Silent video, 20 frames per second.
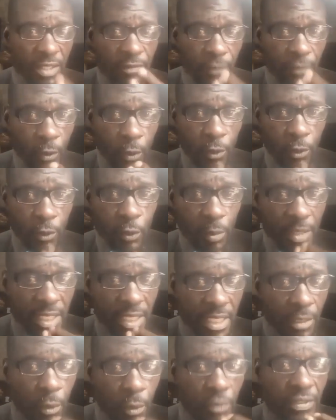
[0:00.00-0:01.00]
for us to begin
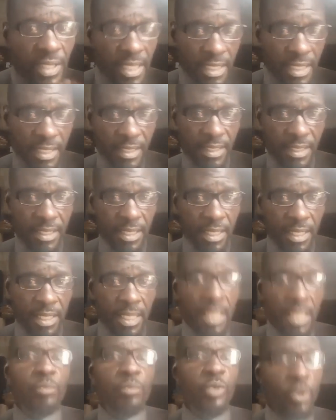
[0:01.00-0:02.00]
to say it,
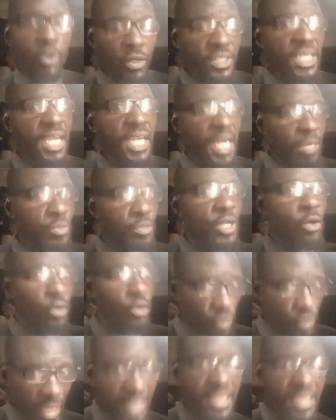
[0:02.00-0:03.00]
because it can be
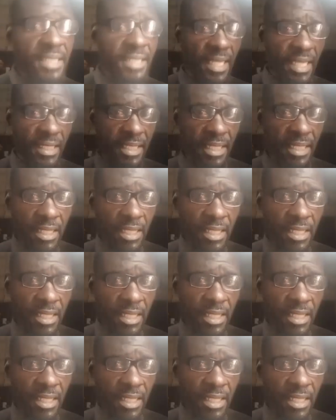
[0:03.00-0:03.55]
contradicted.